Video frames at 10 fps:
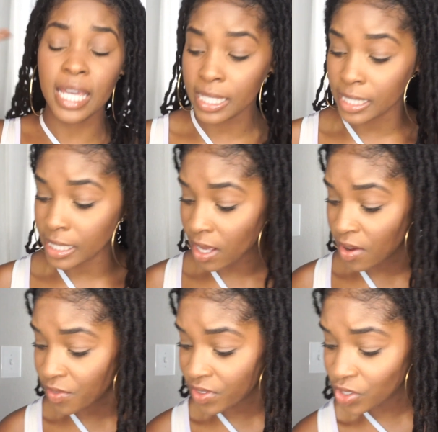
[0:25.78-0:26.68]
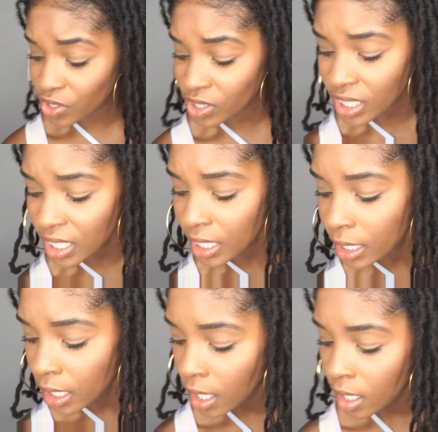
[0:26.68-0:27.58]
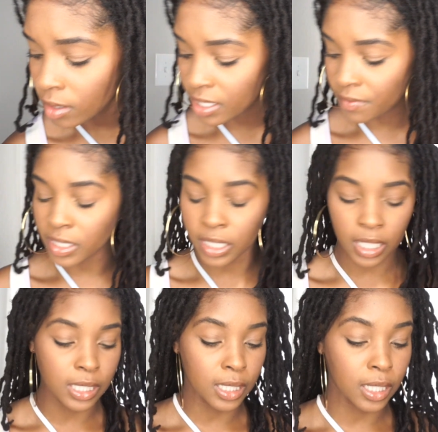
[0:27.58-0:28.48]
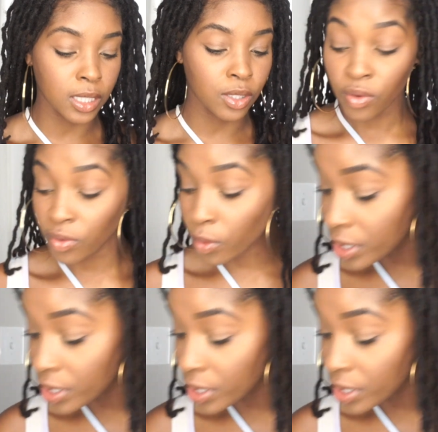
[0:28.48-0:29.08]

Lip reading: is officially 17, 18, 19, 4